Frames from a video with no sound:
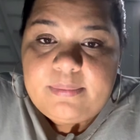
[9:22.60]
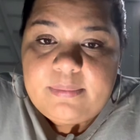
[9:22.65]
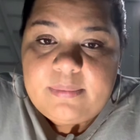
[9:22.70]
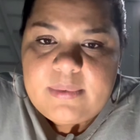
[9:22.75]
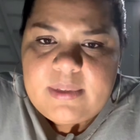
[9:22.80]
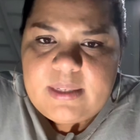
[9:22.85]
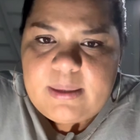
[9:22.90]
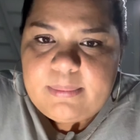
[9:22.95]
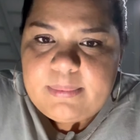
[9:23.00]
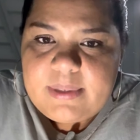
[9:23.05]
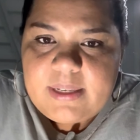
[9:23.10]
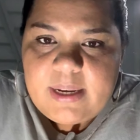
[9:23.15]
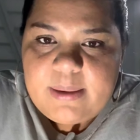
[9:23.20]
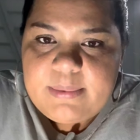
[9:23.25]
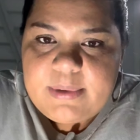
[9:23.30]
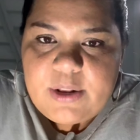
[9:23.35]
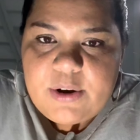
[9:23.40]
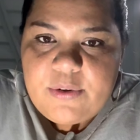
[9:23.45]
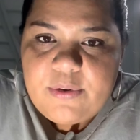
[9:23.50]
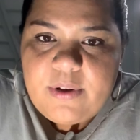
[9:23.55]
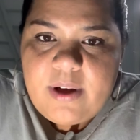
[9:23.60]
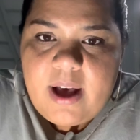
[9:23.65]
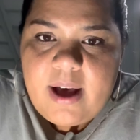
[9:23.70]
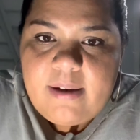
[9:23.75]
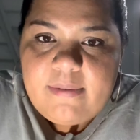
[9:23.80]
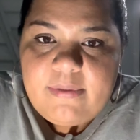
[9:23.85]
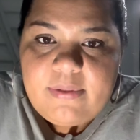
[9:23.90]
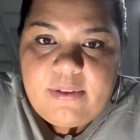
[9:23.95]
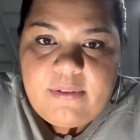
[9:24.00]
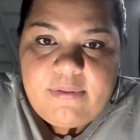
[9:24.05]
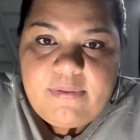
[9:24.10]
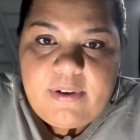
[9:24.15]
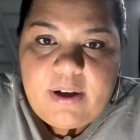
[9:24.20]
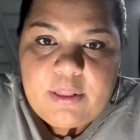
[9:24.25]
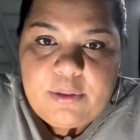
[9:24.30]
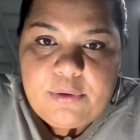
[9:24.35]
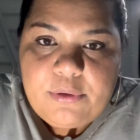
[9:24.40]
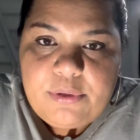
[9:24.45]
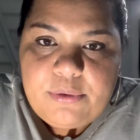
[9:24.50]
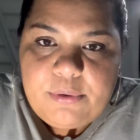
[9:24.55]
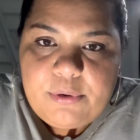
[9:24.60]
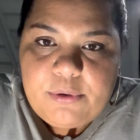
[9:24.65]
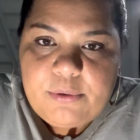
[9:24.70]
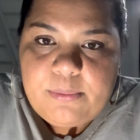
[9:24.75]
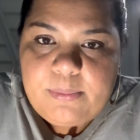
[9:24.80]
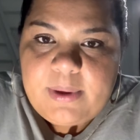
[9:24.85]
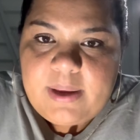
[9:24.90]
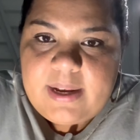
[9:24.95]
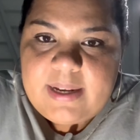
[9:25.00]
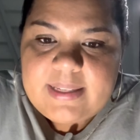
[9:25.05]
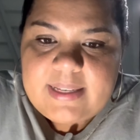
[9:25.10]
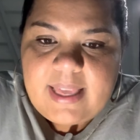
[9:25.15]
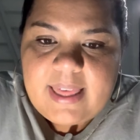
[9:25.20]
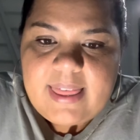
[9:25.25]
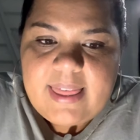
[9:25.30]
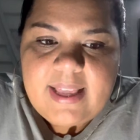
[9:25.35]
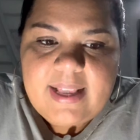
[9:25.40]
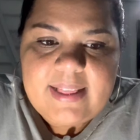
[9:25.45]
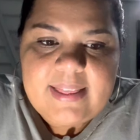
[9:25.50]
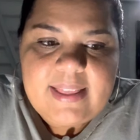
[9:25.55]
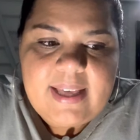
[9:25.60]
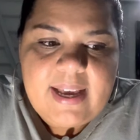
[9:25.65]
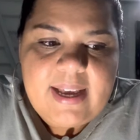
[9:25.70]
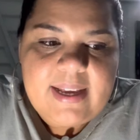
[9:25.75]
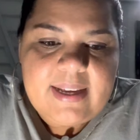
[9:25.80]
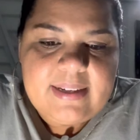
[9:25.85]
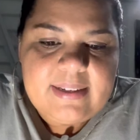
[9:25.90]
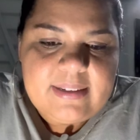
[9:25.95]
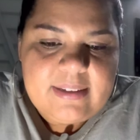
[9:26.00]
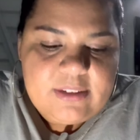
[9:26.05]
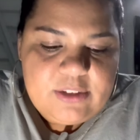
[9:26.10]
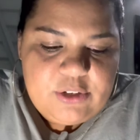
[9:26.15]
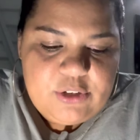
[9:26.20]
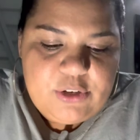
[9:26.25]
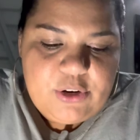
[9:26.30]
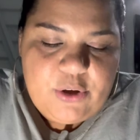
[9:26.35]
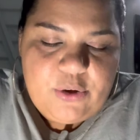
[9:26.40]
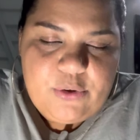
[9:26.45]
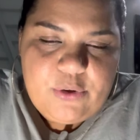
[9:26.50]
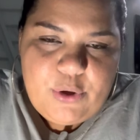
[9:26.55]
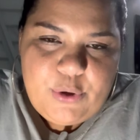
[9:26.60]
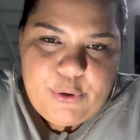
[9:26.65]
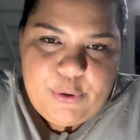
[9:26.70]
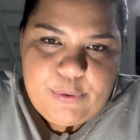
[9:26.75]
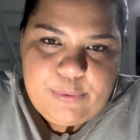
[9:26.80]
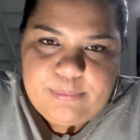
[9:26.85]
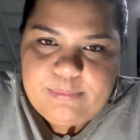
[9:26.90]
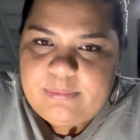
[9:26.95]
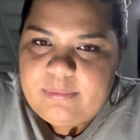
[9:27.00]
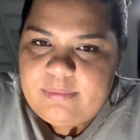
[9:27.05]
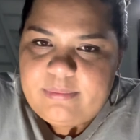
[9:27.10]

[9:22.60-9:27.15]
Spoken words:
sometimes I don't have the follow through because I think that, you know, oh,